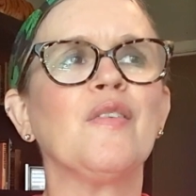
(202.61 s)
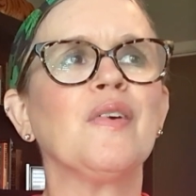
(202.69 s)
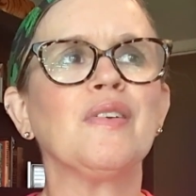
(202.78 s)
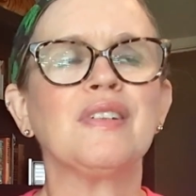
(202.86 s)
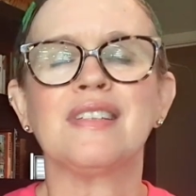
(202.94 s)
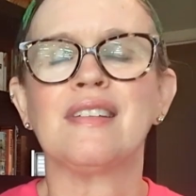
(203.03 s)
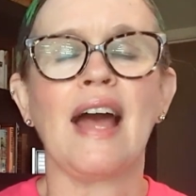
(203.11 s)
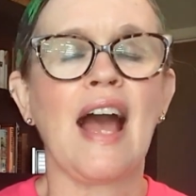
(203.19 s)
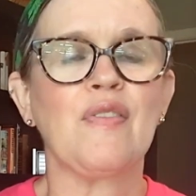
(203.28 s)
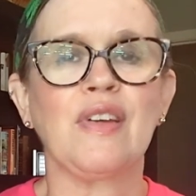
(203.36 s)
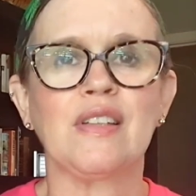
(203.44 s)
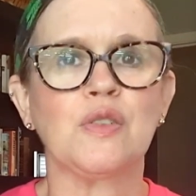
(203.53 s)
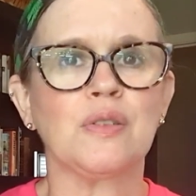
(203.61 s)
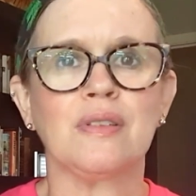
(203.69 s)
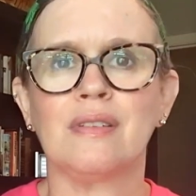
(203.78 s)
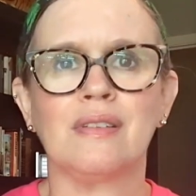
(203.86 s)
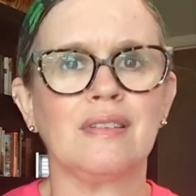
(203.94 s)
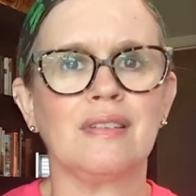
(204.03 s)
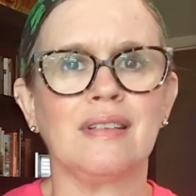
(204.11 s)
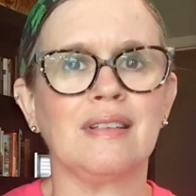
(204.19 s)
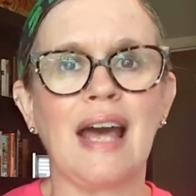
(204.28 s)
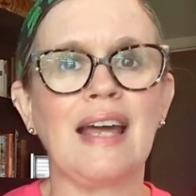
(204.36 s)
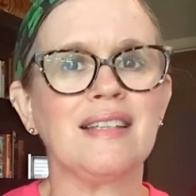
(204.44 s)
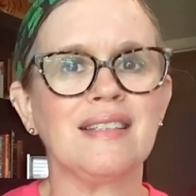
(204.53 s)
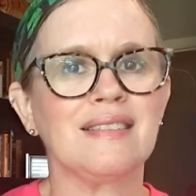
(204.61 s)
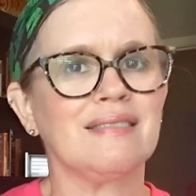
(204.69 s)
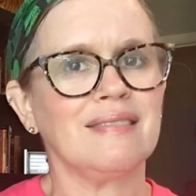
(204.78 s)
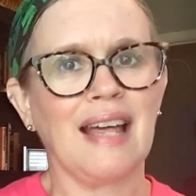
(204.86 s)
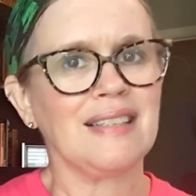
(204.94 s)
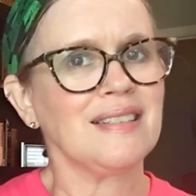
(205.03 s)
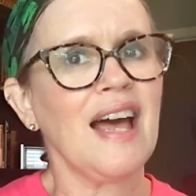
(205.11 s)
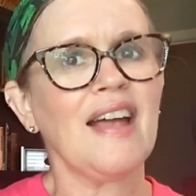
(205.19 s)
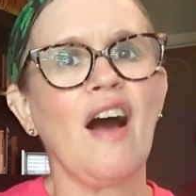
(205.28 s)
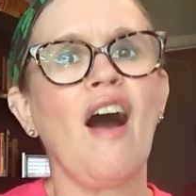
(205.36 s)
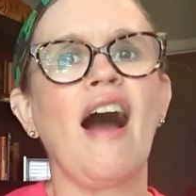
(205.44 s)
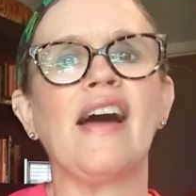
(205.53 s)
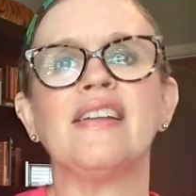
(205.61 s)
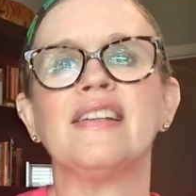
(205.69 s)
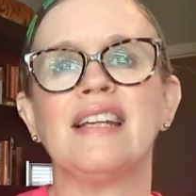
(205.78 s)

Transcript: And we were just laughing cuz that is that's not hot.